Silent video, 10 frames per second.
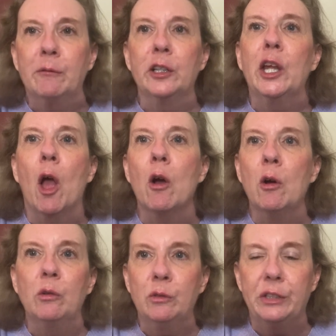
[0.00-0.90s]
really
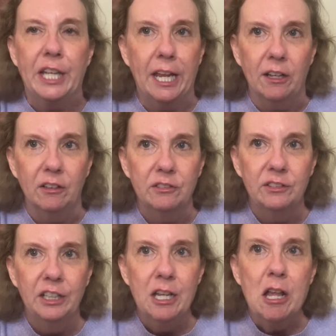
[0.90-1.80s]
honed
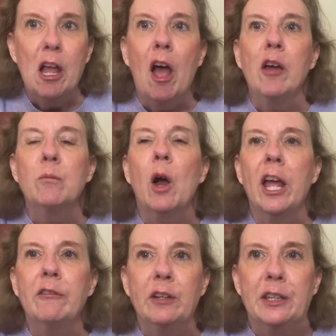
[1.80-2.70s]
down on
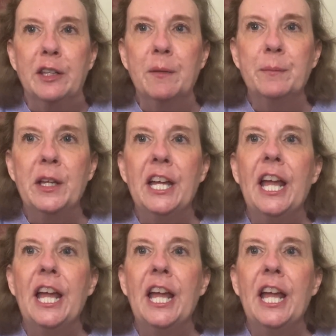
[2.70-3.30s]
why I read them.